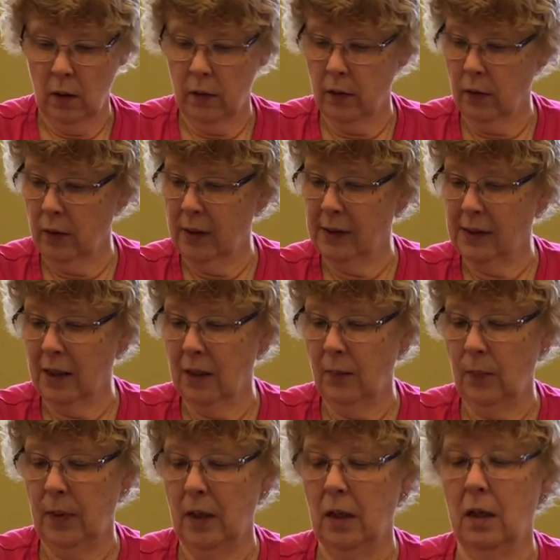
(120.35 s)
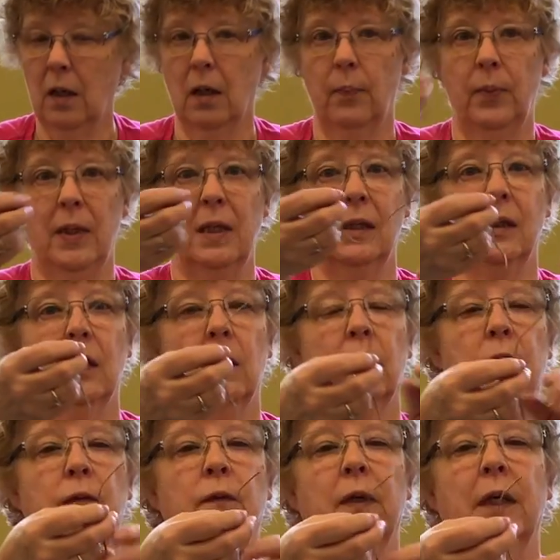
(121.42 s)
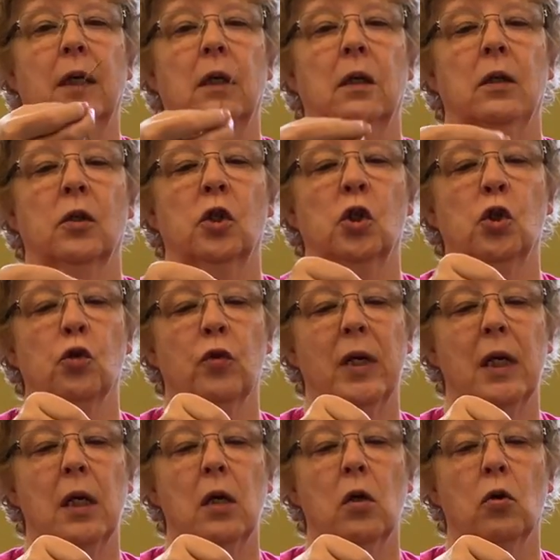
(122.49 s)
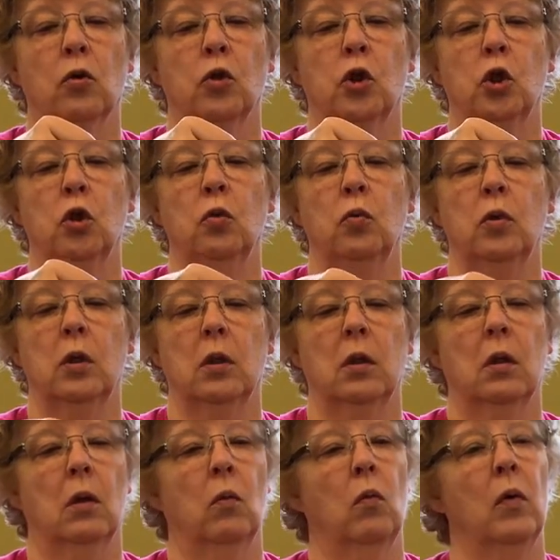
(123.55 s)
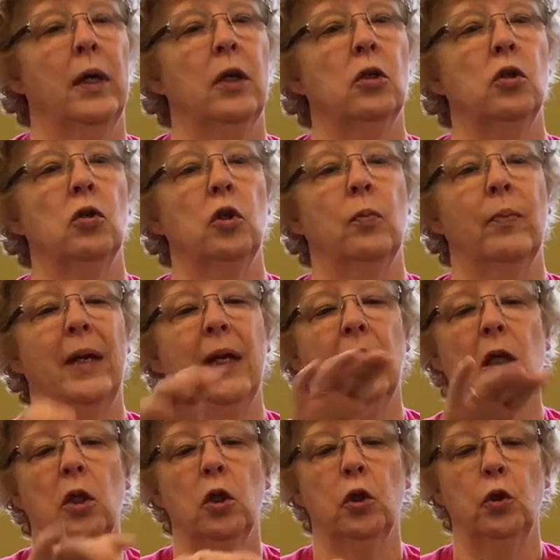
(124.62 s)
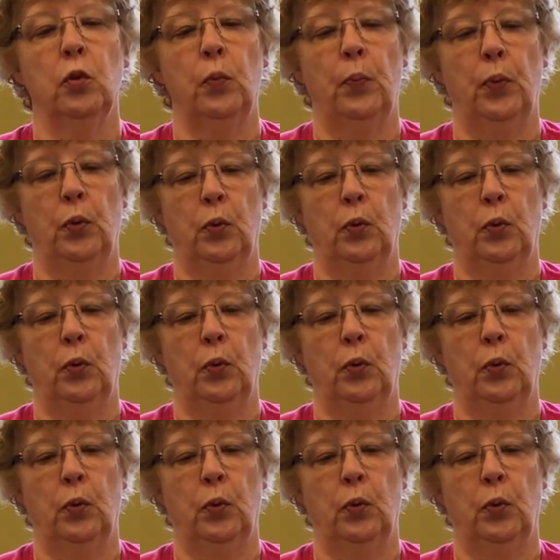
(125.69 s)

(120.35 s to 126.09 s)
there is going to be a piece of like string or jute. What you do, you make a loop,